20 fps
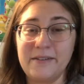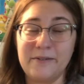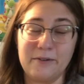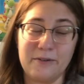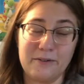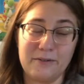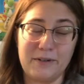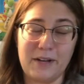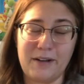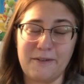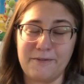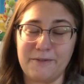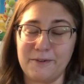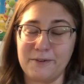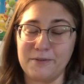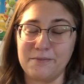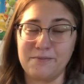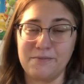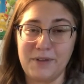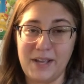or not
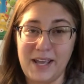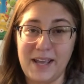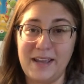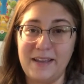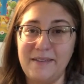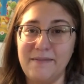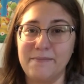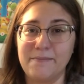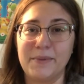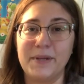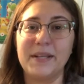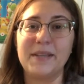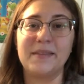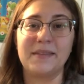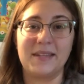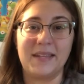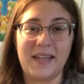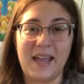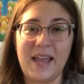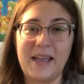for it,
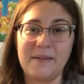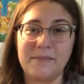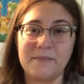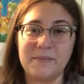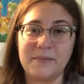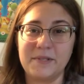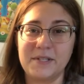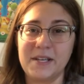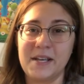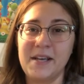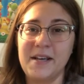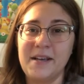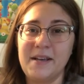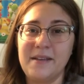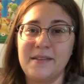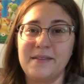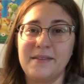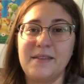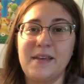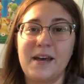but the games
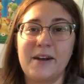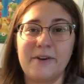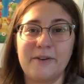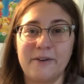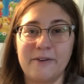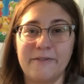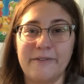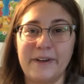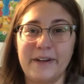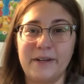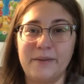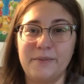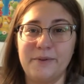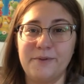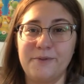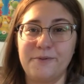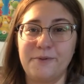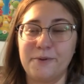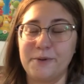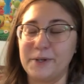that are
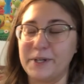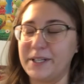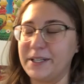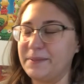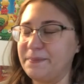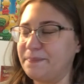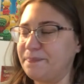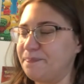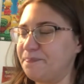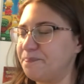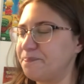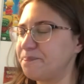available for it.